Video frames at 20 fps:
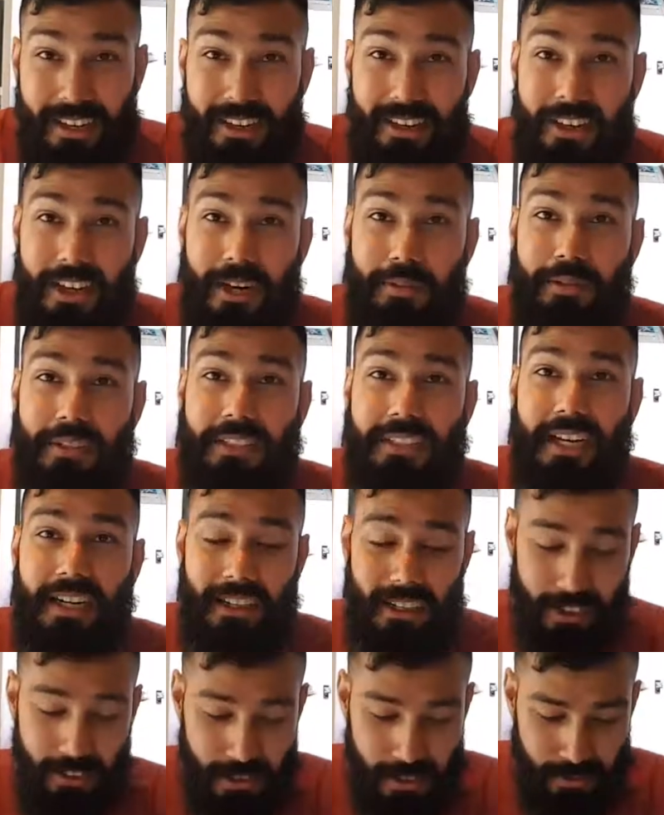Look how much
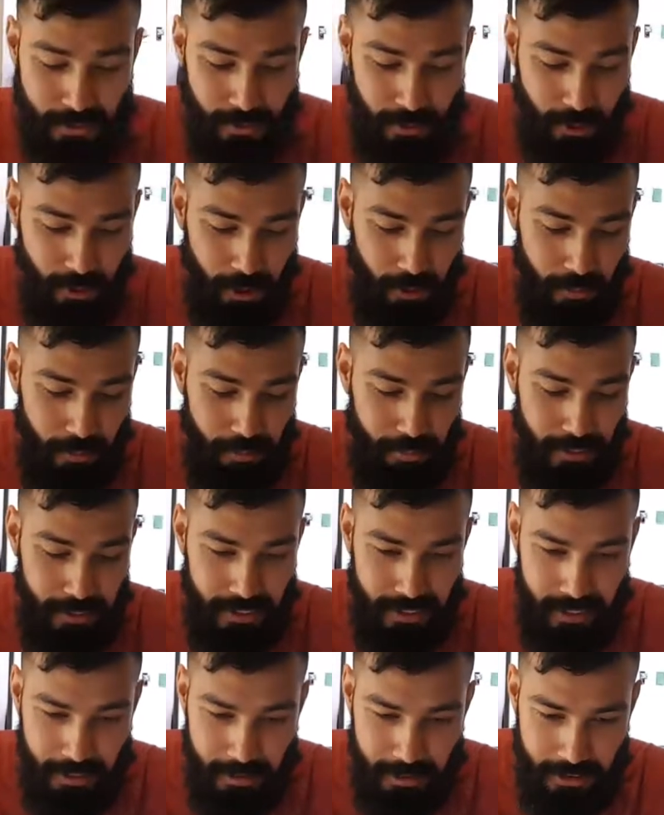that goes for
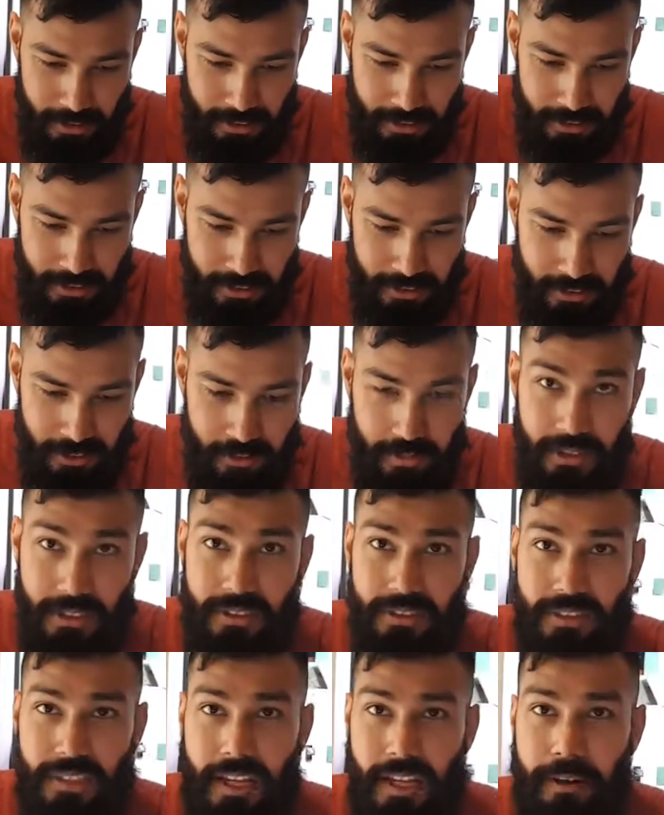complete. Let me just zoom
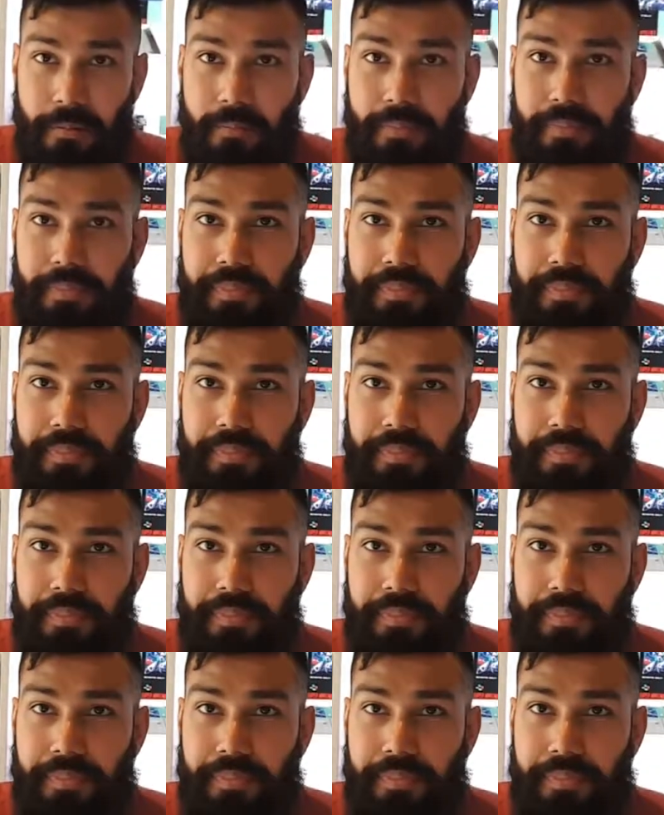into that.